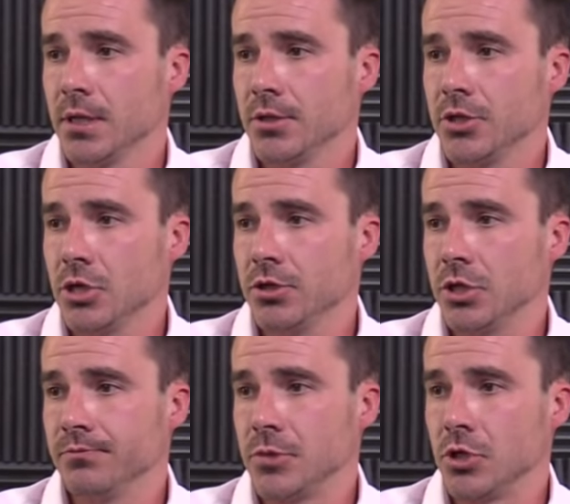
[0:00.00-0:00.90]
do,
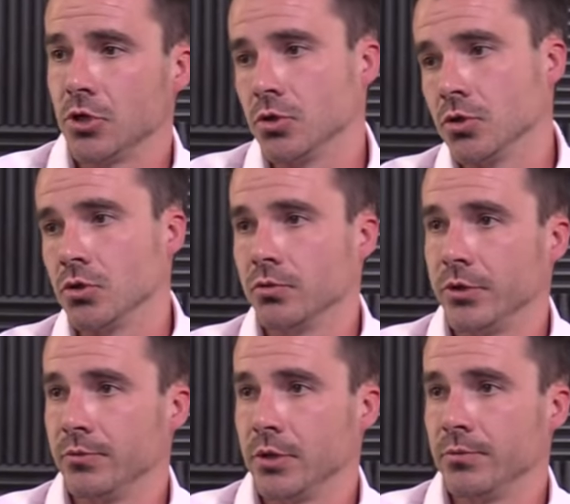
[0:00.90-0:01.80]
do, do,
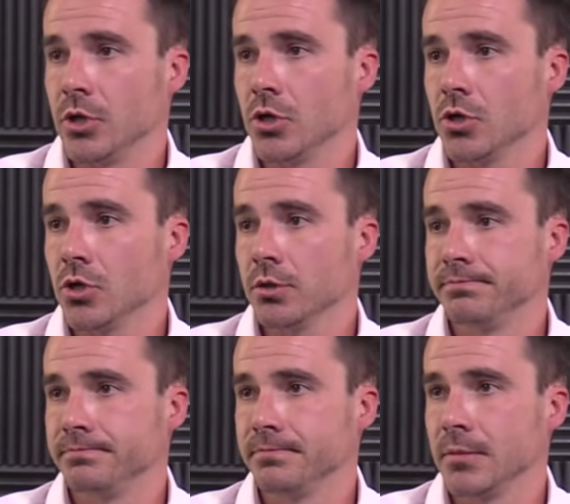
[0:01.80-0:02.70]
do, do.
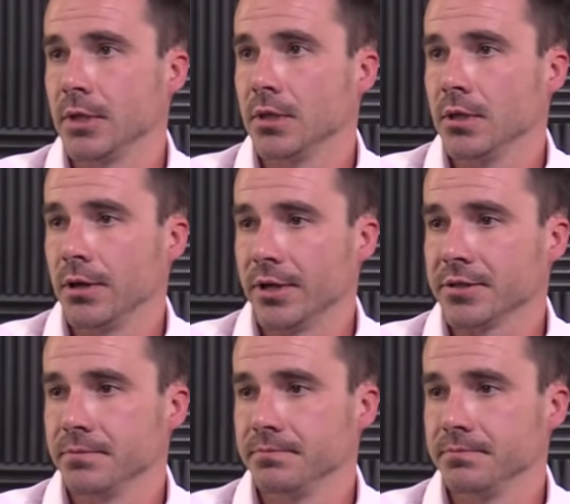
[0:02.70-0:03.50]
Here it is.